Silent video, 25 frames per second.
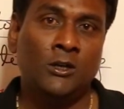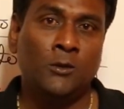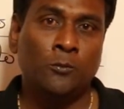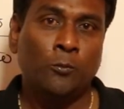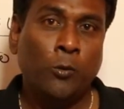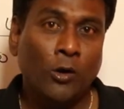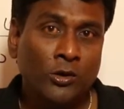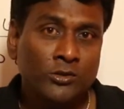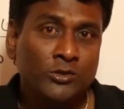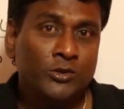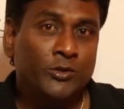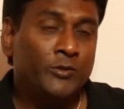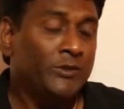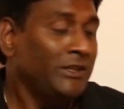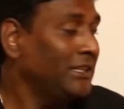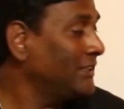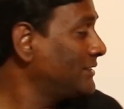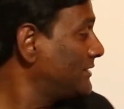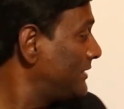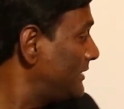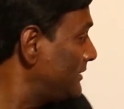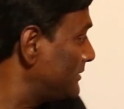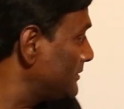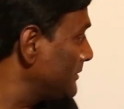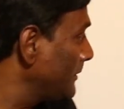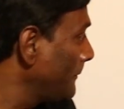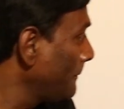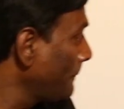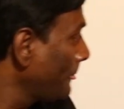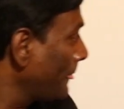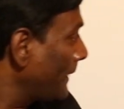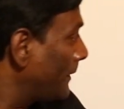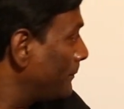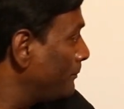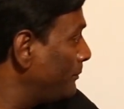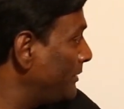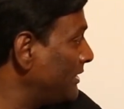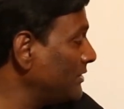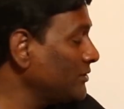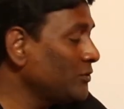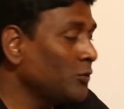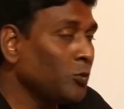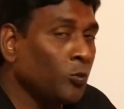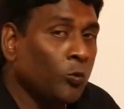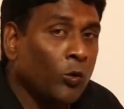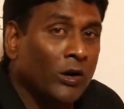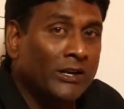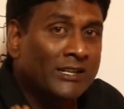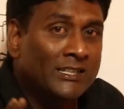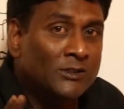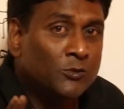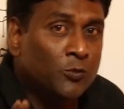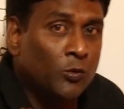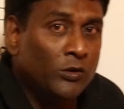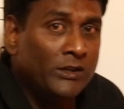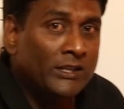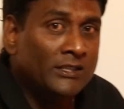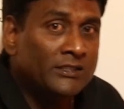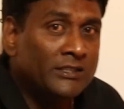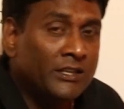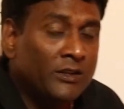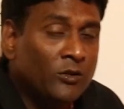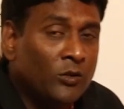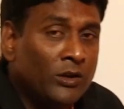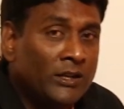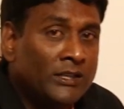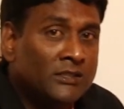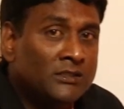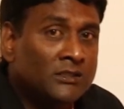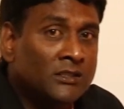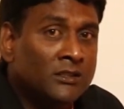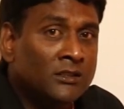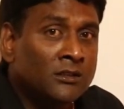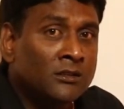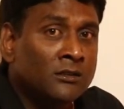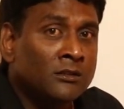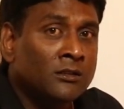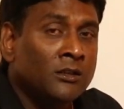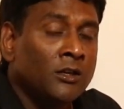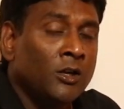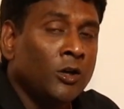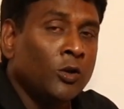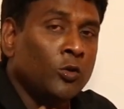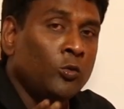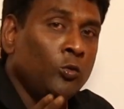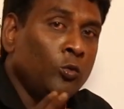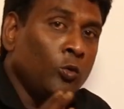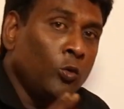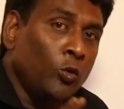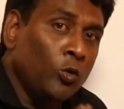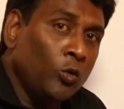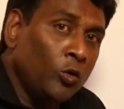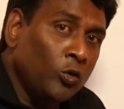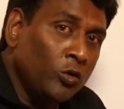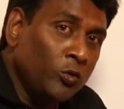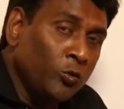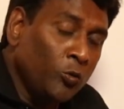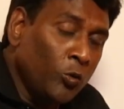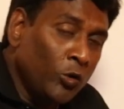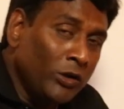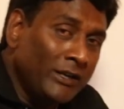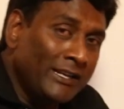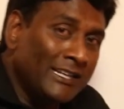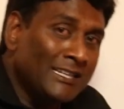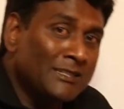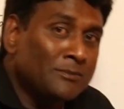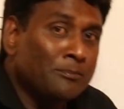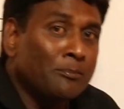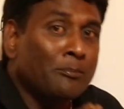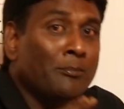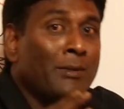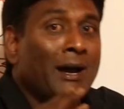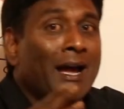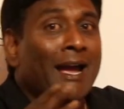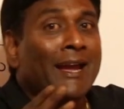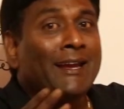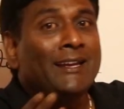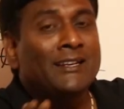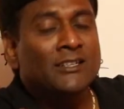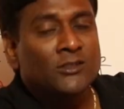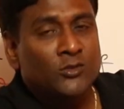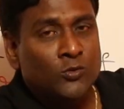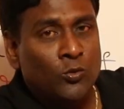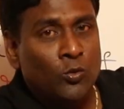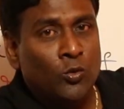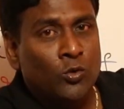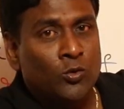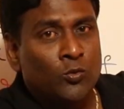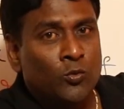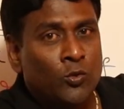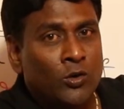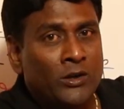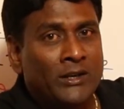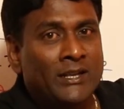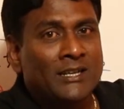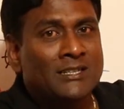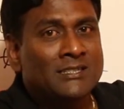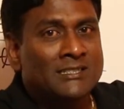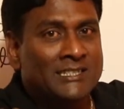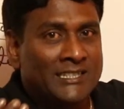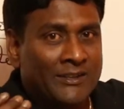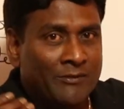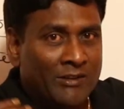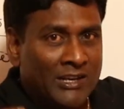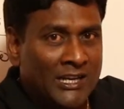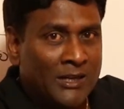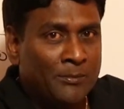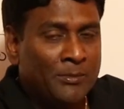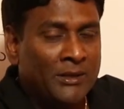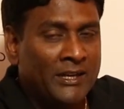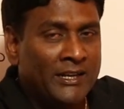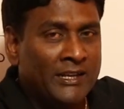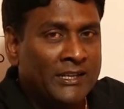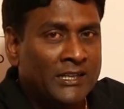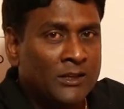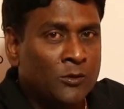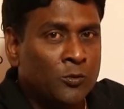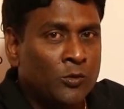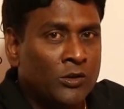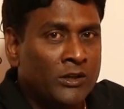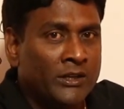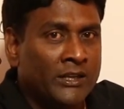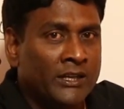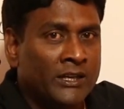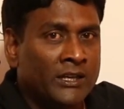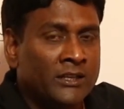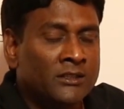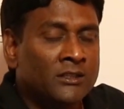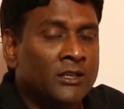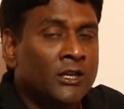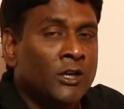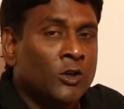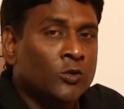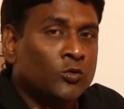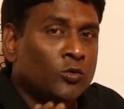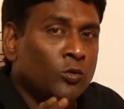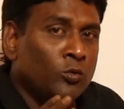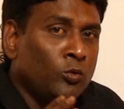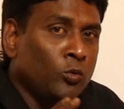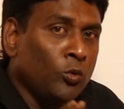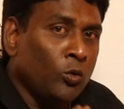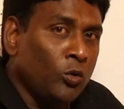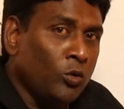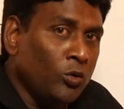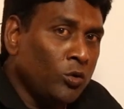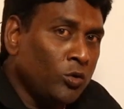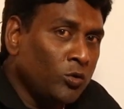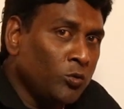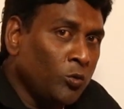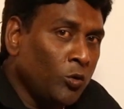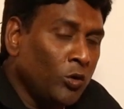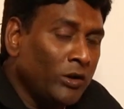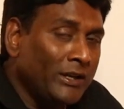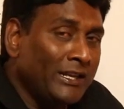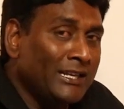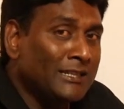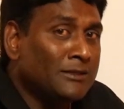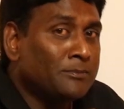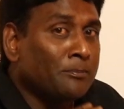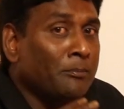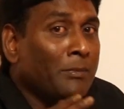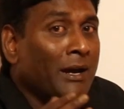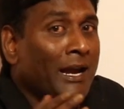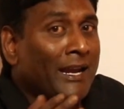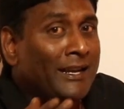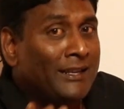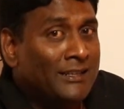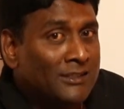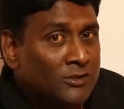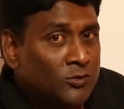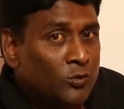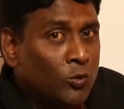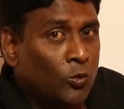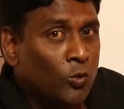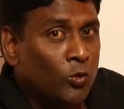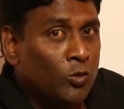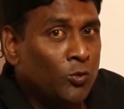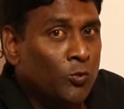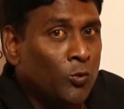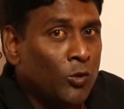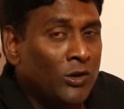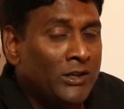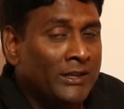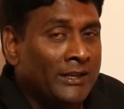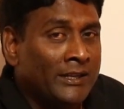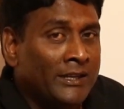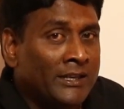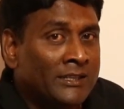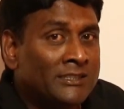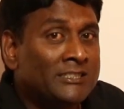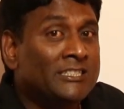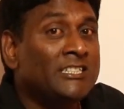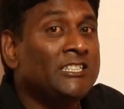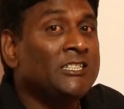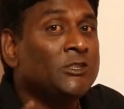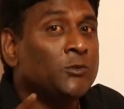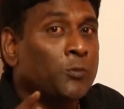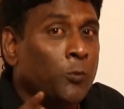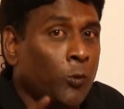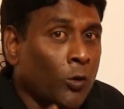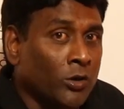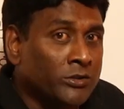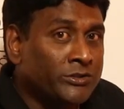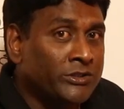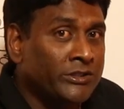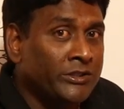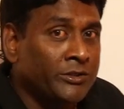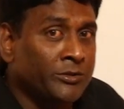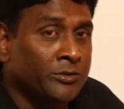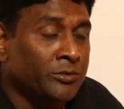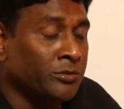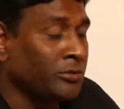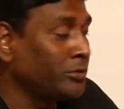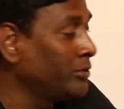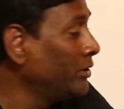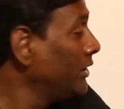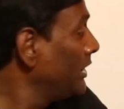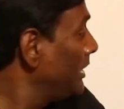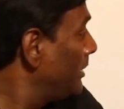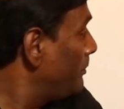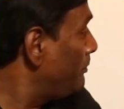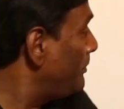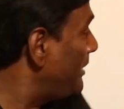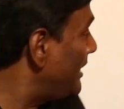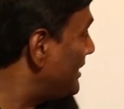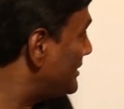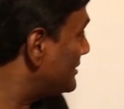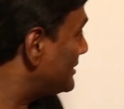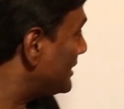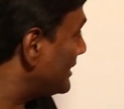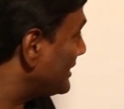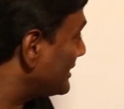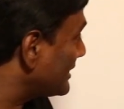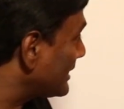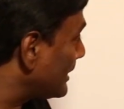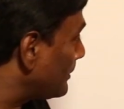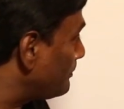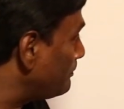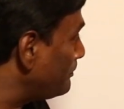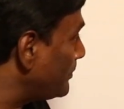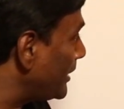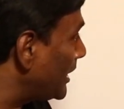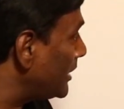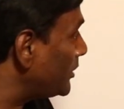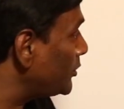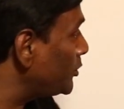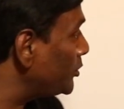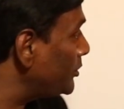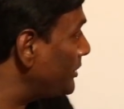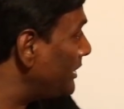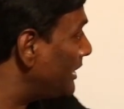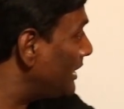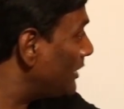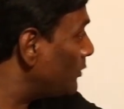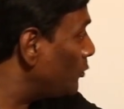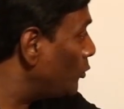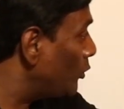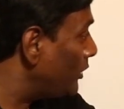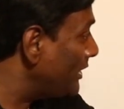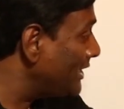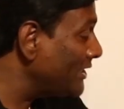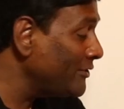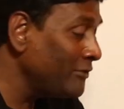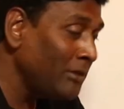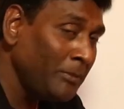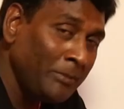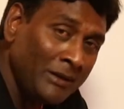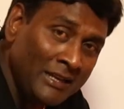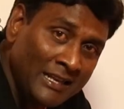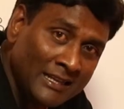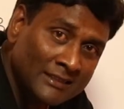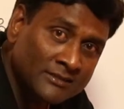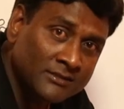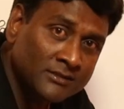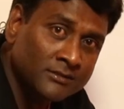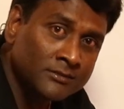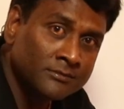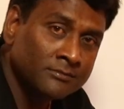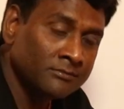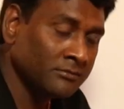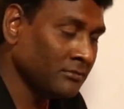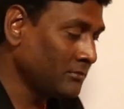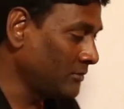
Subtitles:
Positive in the sense means, what is voltage regulation? No load voltage minus load voltage divided by rated voltage. So no load voltage minus load voltage is positive, means that compared to here, voltage will be less.